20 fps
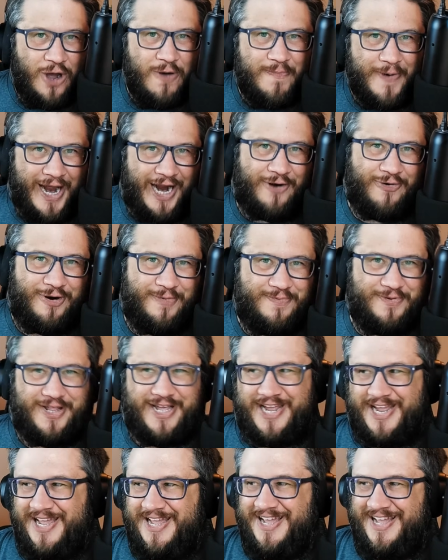power
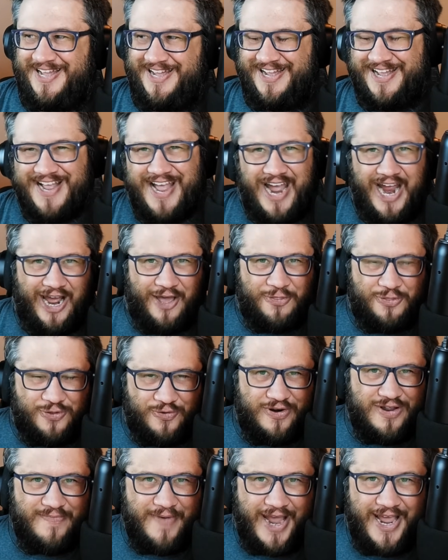play at
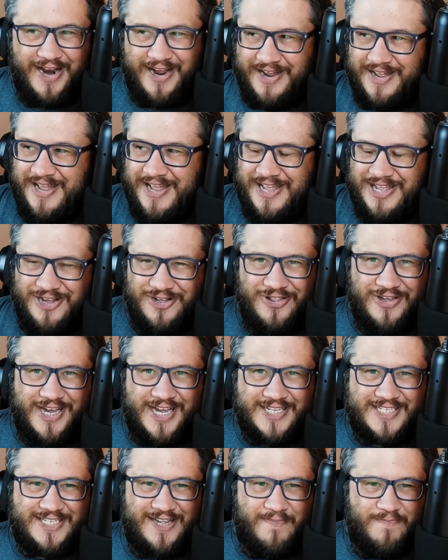3 mana. You look
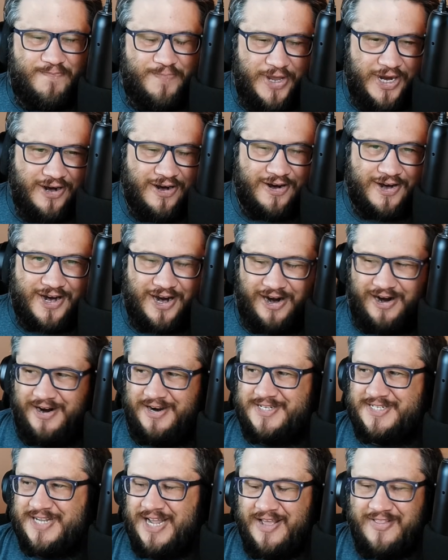at some bigger
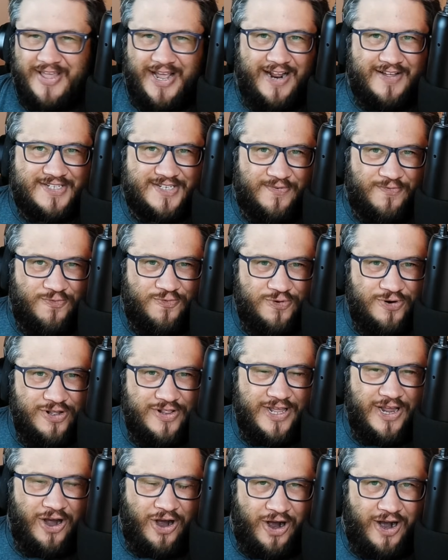cards that have some
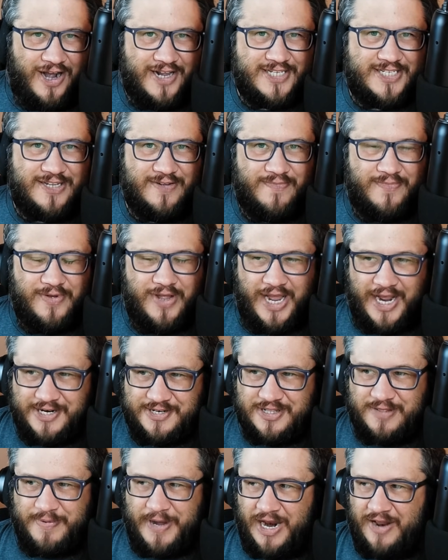really awesome
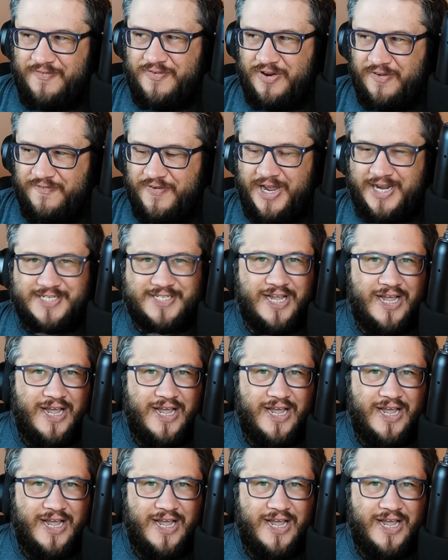enter the battlefield effects.